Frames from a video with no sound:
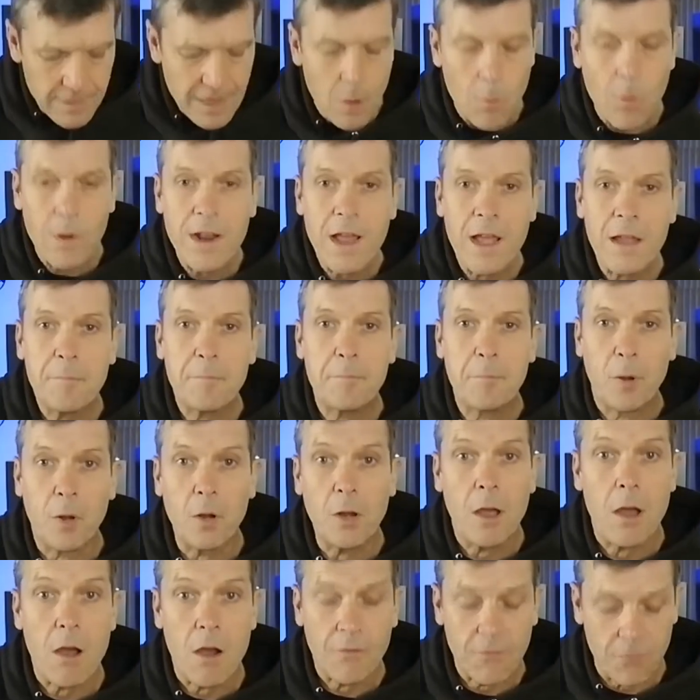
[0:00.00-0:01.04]
Now, when I
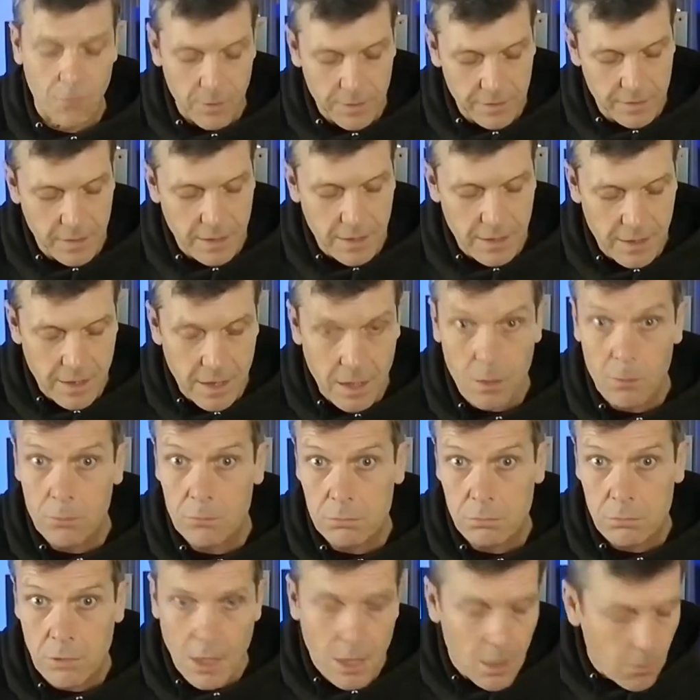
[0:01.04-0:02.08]
pull off with the uh,
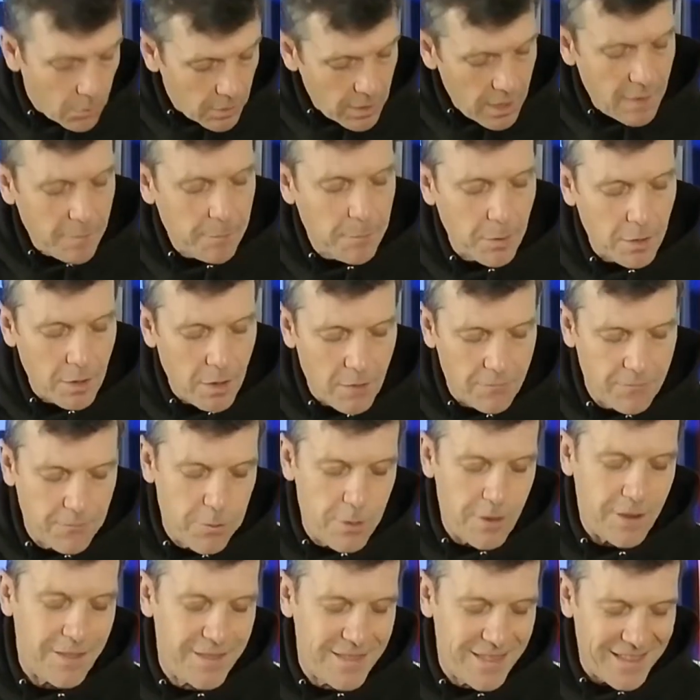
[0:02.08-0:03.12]
when I pull
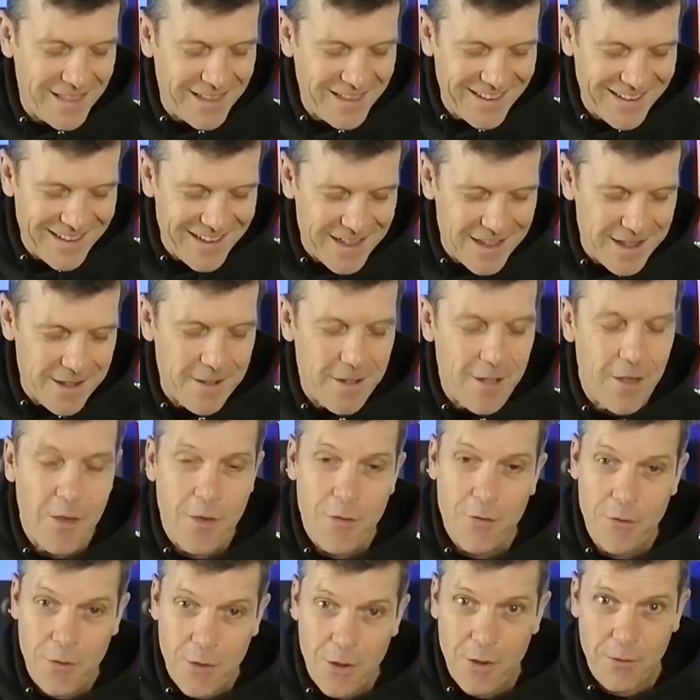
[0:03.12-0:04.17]
off with the uh,
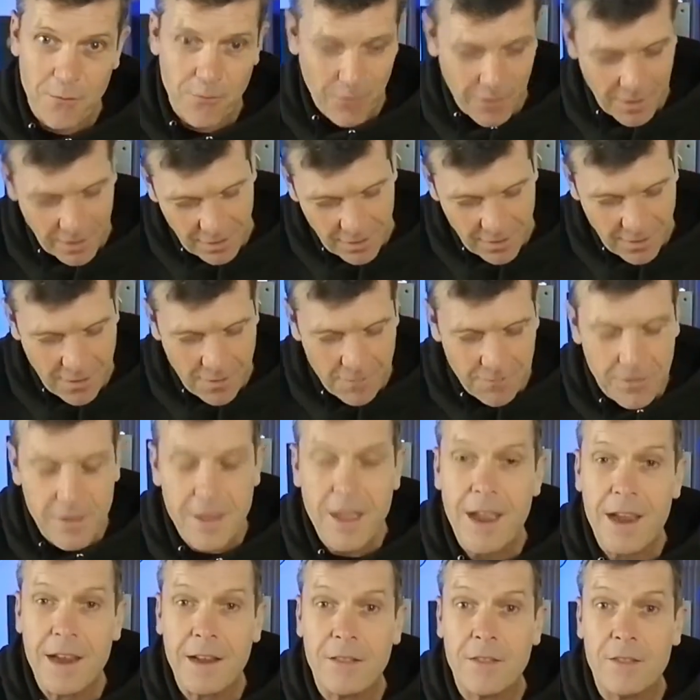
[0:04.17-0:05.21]
third finger of
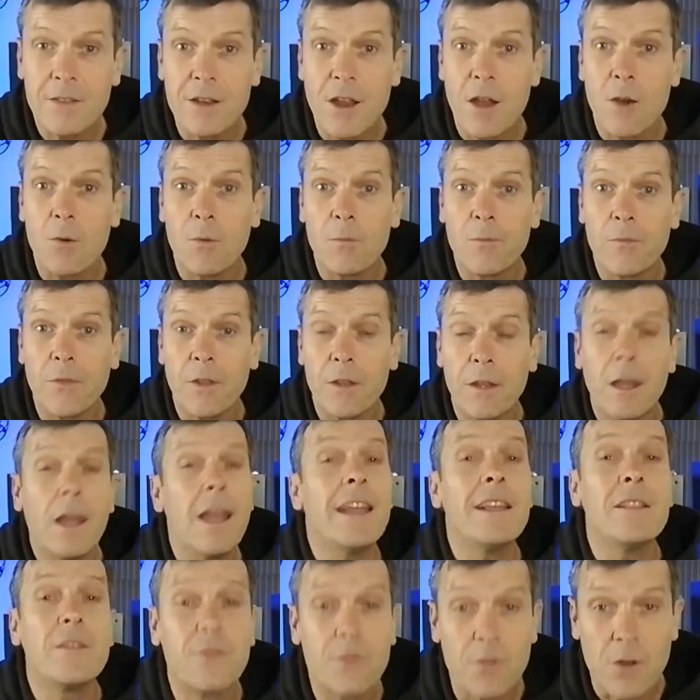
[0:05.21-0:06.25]
the eighth no uh,
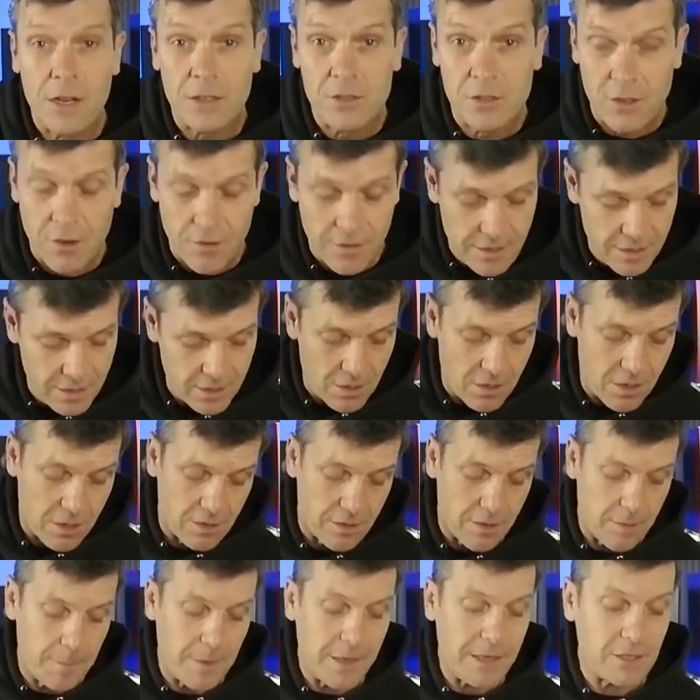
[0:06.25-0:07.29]
eighth fret, sorry,
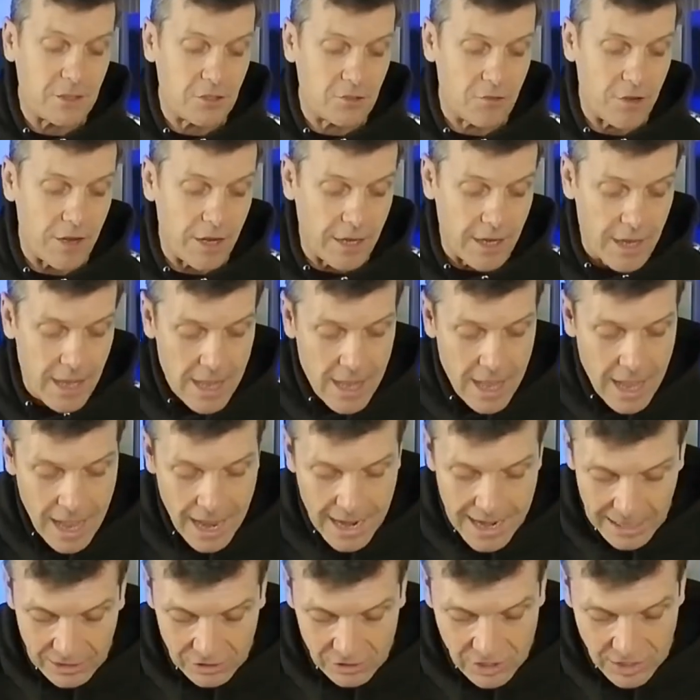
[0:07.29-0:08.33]
on the B string,
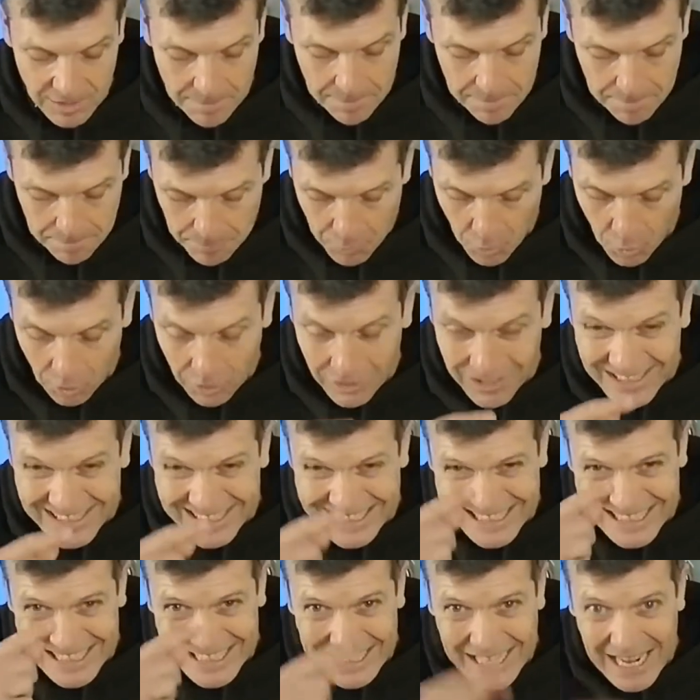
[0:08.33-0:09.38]
I actually pull
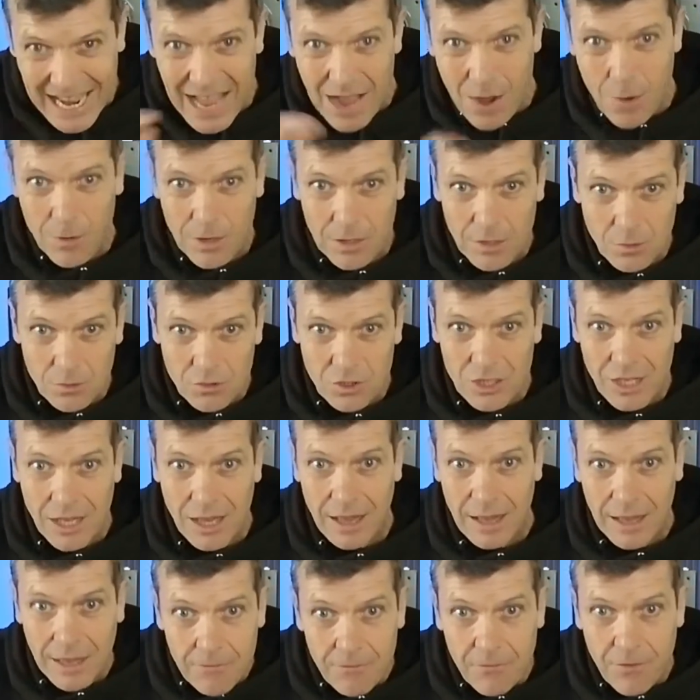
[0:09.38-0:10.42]
down. I don't
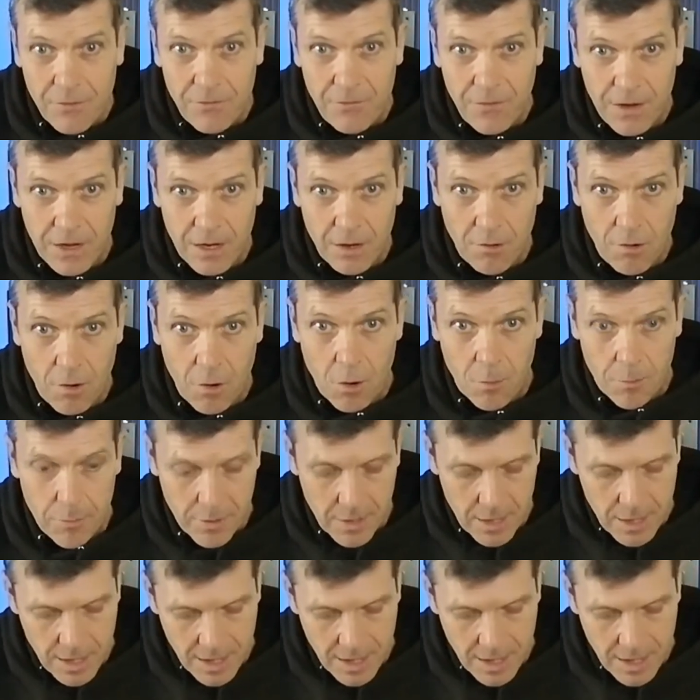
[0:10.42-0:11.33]
just lift the finger up.